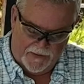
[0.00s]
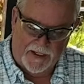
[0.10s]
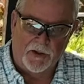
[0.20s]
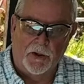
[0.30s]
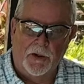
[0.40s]

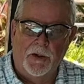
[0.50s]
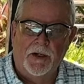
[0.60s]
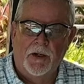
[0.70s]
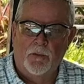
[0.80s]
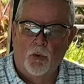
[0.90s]
vinegar
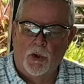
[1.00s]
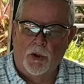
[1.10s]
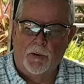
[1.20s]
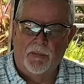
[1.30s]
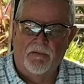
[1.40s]

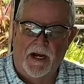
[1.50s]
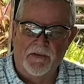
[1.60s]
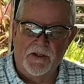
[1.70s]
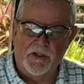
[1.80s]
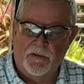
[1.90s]
will provide
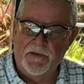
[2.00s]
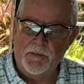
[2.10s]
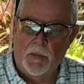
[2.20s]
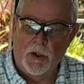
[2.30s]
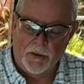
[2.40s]
the surface
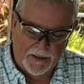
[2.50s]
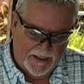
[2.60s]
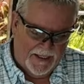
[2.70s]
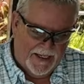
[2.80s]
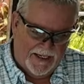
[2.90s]
burn
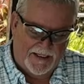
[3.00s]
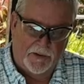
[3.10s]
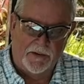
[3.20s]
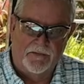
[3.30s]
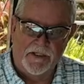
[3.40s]
and
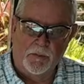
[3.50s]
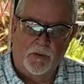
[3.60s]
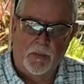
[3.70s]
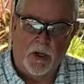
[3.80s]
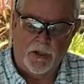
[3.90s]
kill the visible
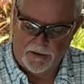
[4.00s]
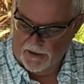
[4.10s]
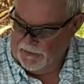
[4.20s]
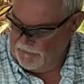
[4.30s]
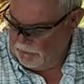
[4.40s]
part
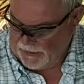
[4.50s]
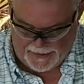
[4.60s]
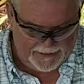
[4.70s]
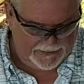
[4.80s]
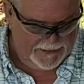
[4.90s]
of the plant,